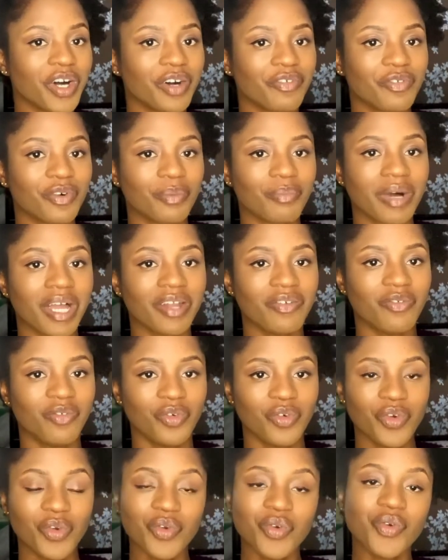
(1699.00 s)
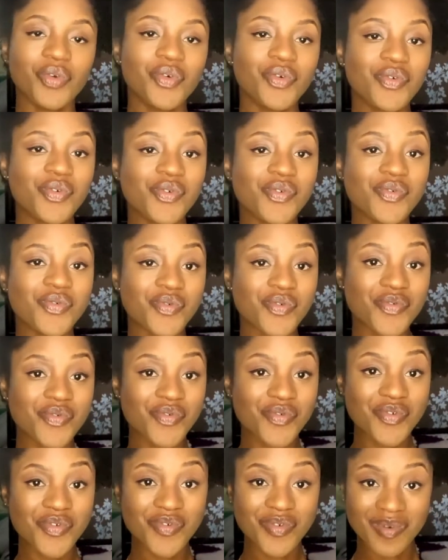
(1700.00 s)
for my
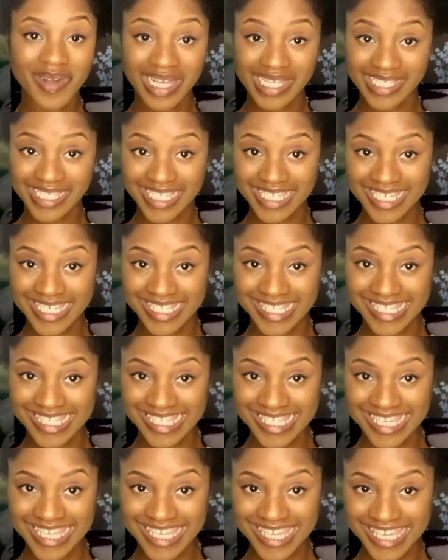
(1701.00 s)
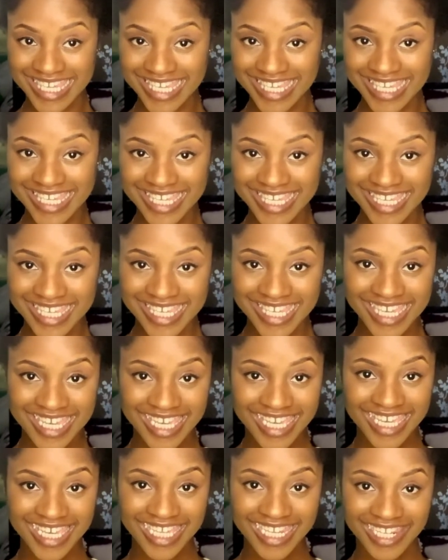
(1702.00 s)
room, as you can see.
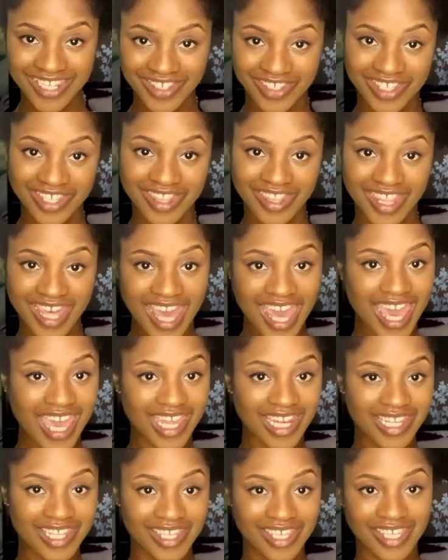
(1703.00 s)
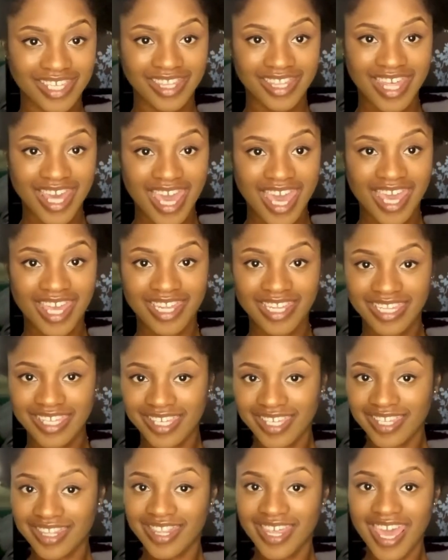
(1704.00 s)
Look at that, look at that, look
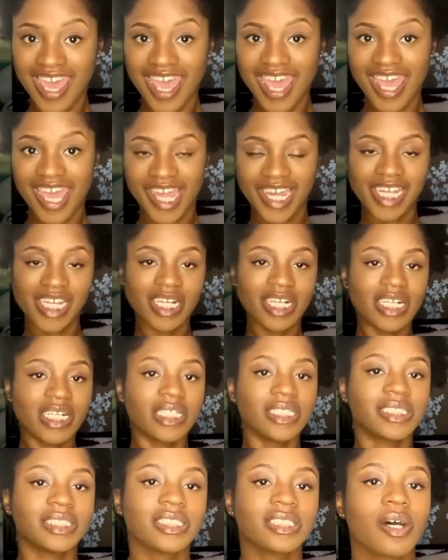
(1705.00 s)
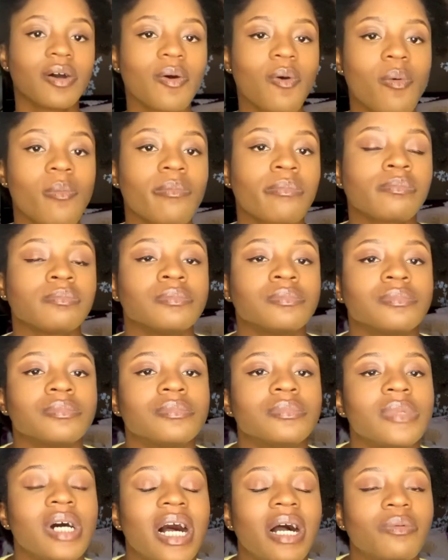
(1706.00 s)
at that. So
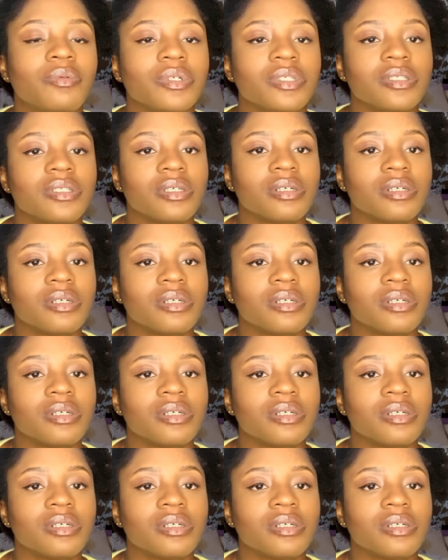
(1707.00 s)
I would